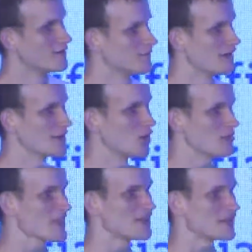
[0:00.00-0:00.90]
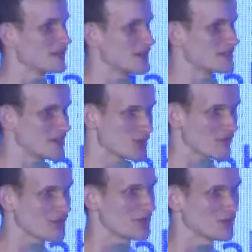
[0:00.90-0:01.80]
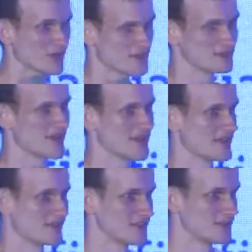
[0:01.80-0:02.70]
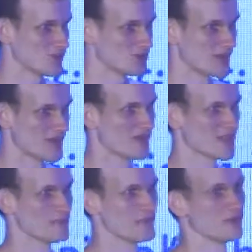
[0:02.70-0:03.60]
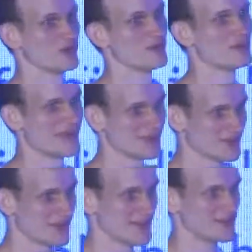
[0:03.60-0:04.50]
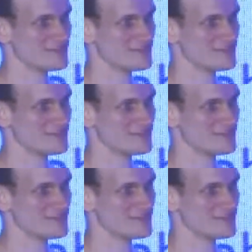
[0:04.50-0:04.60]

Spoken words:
I hope it's not a violation of securities law to say that Dogecoin is awesome, and if you want to buy it, you can.